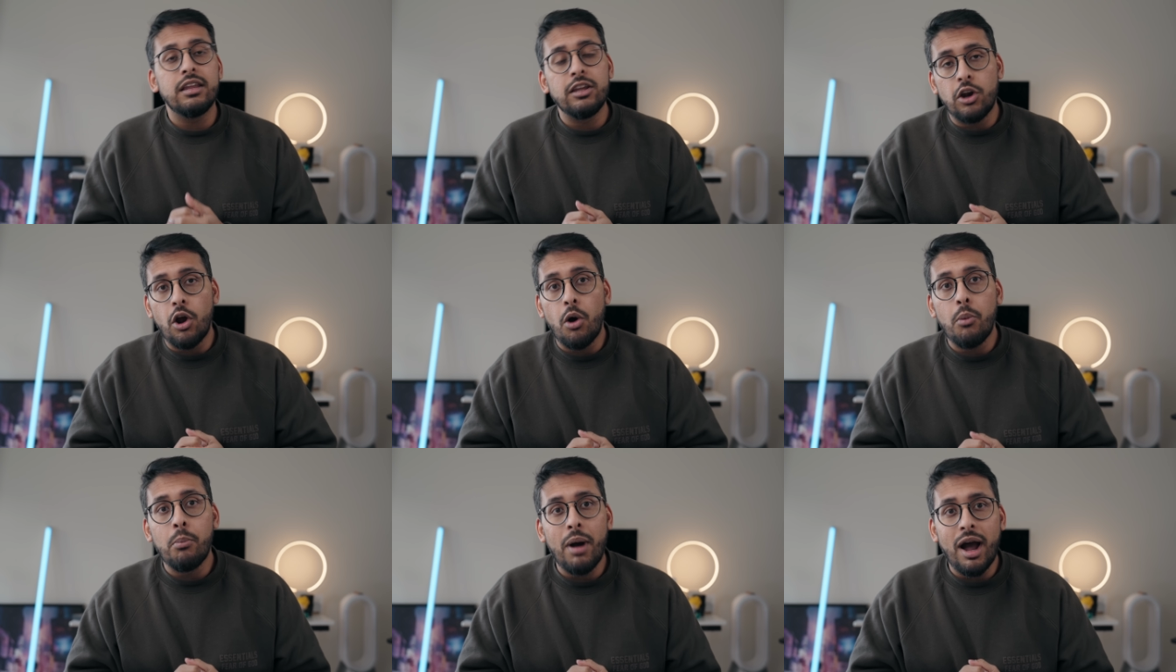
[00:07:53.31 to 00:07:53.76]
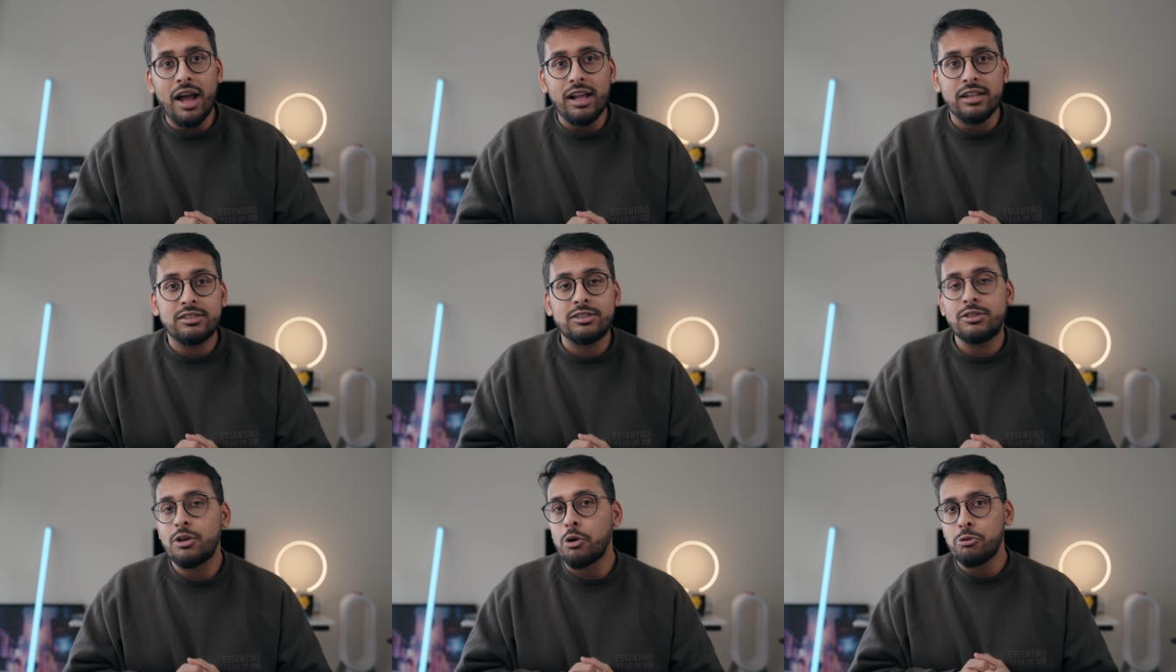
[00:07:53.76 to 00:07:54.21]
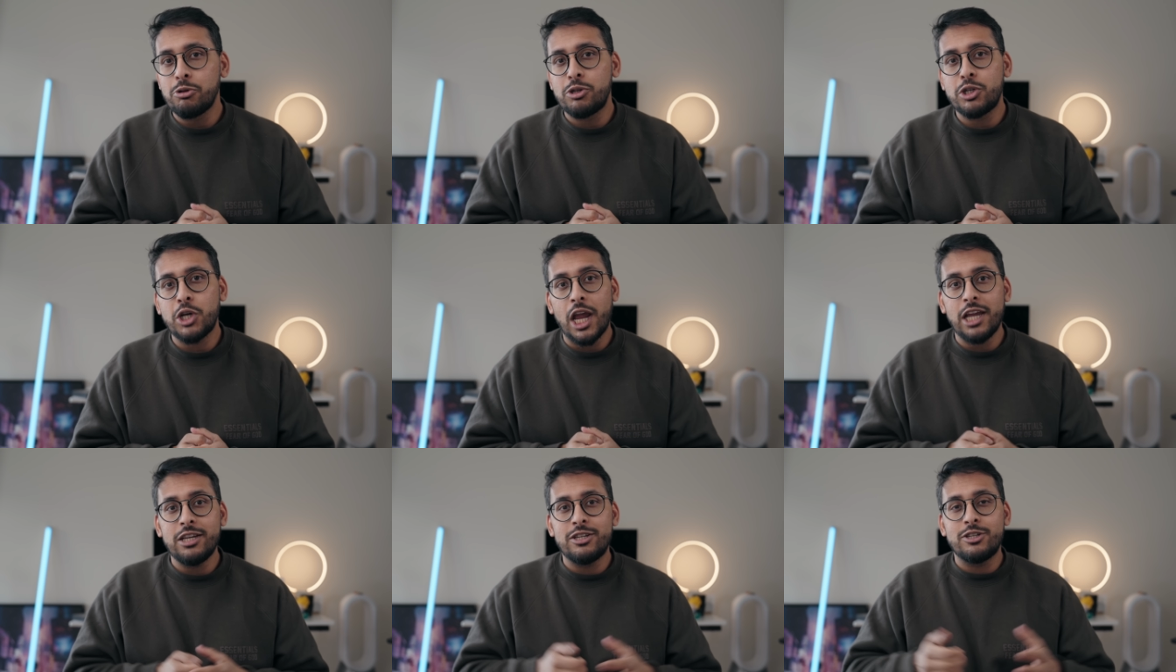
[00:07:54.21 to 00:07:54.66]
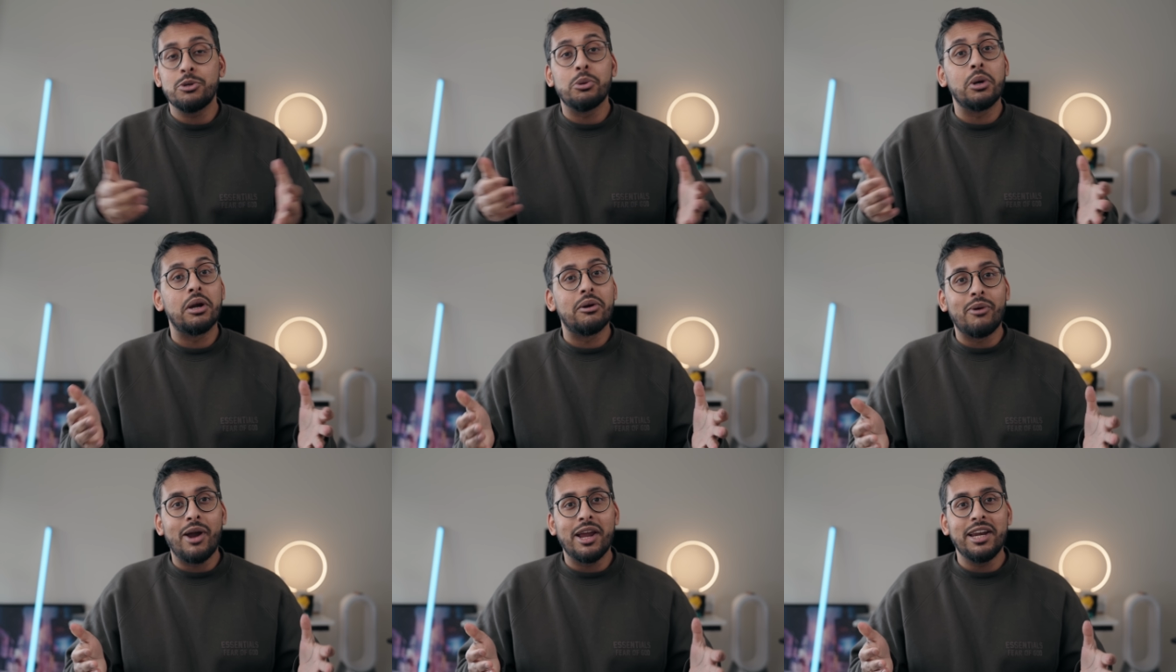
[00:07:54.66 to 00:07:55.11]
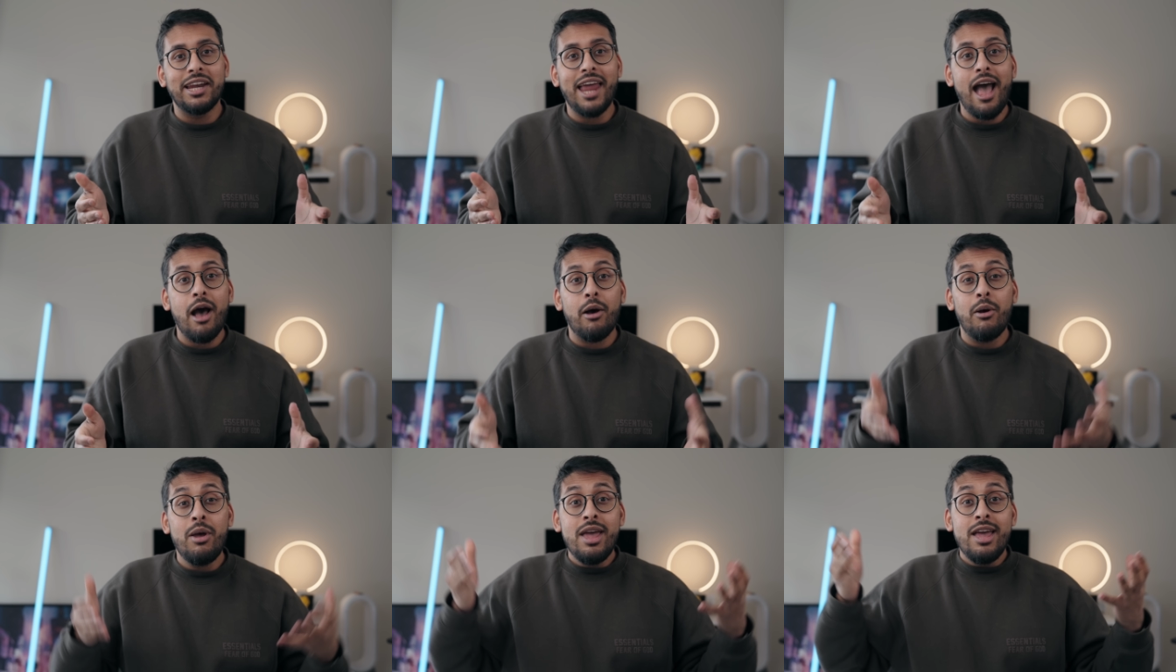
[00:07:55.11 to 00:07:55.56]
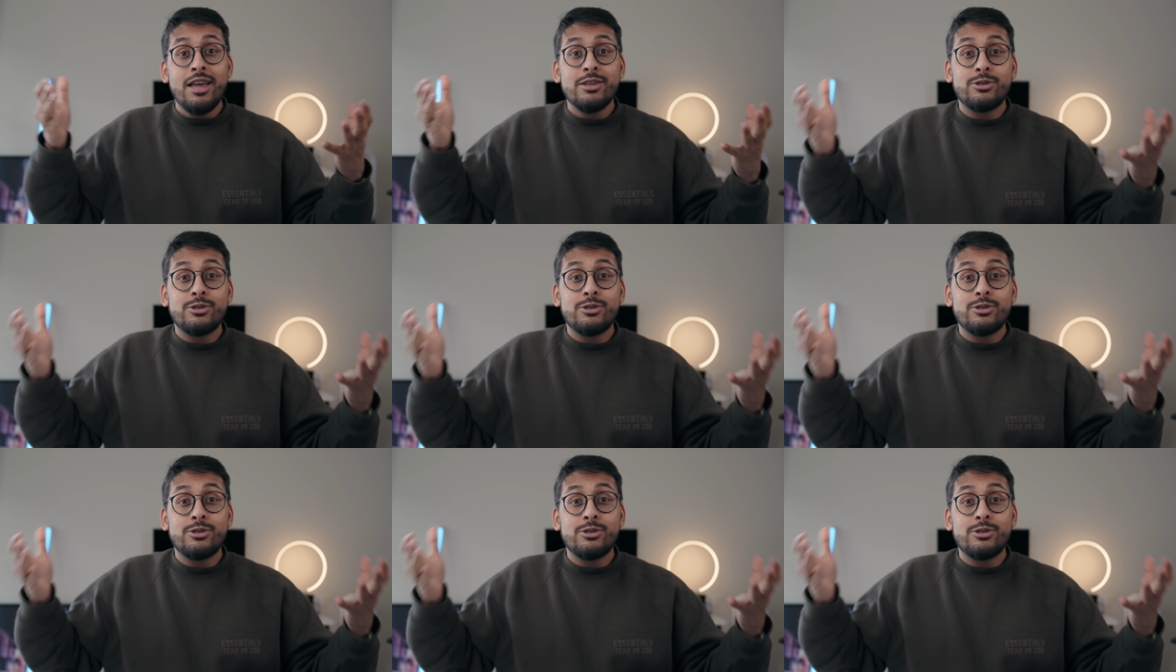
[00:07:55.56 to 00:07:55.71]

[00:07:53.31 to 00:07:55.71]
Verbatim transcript: you know, milestone change to it right now.